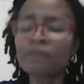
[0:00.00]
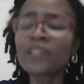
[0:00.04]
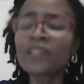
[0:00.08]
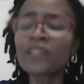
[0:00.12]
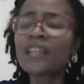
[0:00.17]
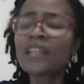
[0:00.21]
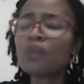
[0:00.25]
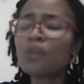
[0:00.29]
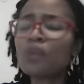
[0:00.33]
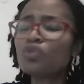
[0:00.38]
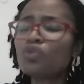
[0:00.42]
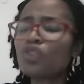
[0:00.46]

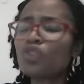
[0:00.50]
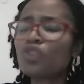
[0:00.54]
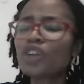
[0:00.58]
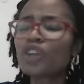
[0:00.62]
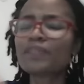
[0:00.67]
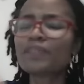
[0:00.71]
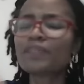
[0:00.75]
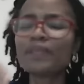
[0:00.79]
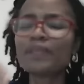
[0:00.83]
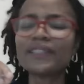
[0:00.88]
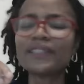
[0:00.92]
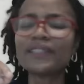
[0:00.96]
They will
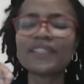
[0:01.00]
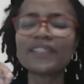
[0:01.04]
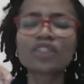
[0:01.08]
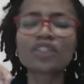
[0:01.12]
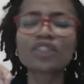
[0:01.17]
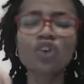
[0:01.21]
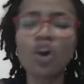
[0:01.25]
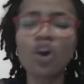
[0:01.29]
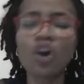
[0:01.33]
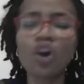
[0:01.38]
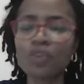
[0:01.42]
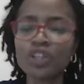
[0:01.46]
not be
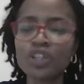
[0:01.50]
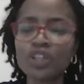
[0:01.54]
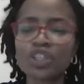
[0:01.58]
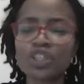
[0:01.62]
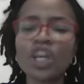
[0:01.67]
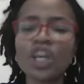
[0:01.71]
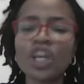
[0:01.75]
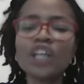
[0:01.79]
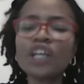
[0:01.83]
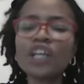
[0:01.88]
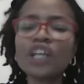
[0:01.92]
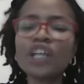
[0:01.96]
discouraged.
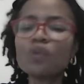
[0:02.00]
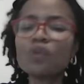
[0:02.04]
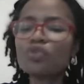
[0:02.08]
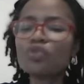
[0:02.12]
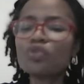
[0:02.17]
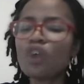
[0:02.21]
They will